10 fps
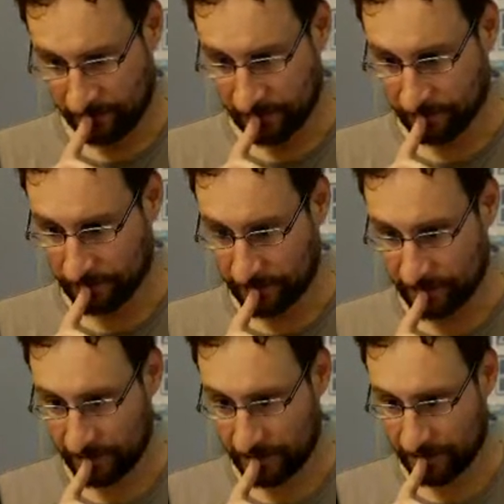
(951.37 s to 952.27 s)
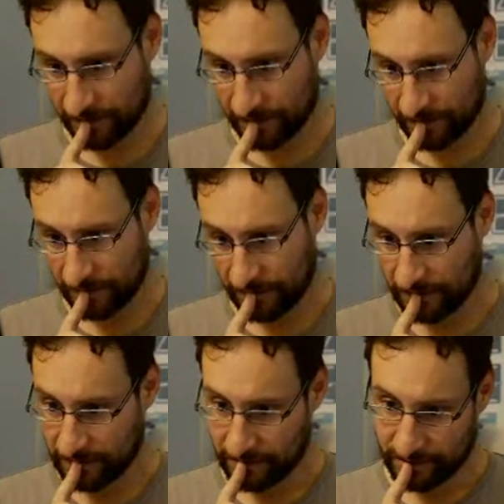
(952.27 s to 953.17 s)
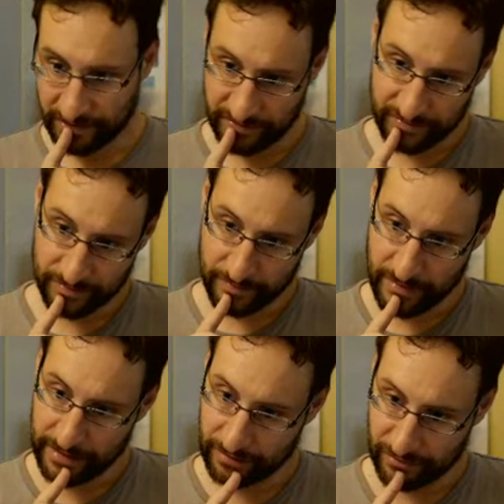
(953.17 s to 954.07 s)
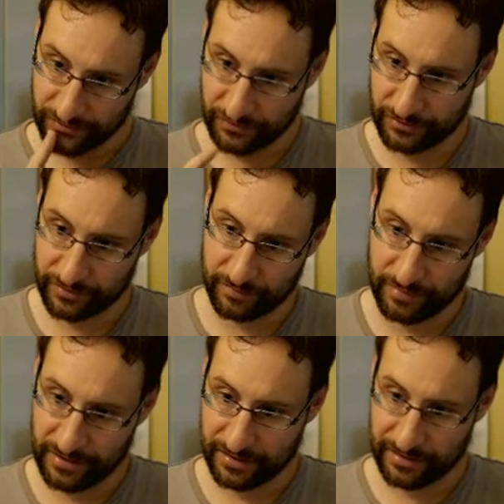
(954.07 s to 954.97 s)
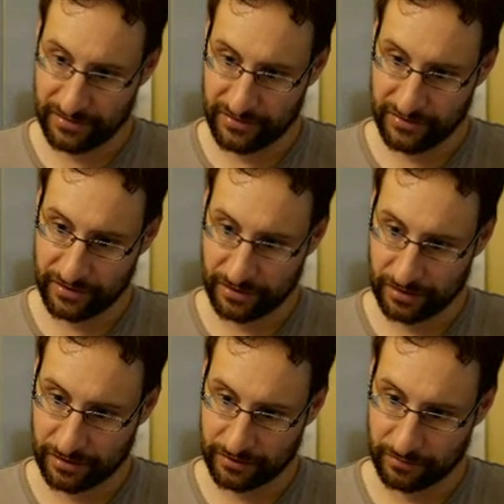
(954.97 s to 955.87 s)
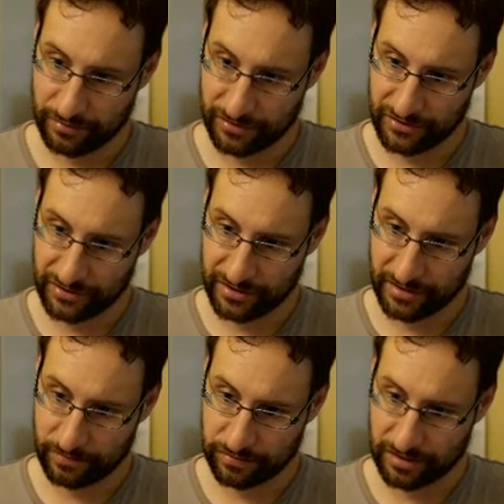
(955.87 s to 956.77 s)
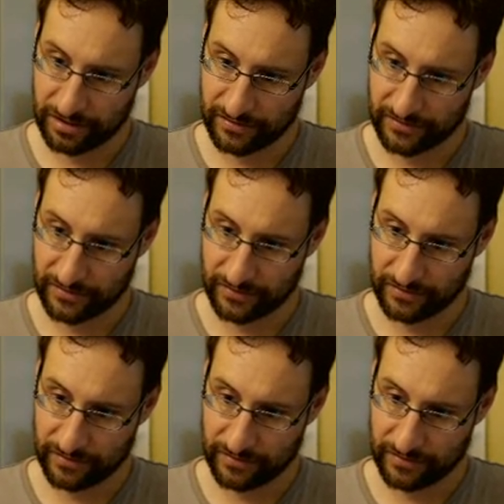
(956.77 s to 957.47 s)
What would that? Okay, this might also not be ideal to build GTK plus.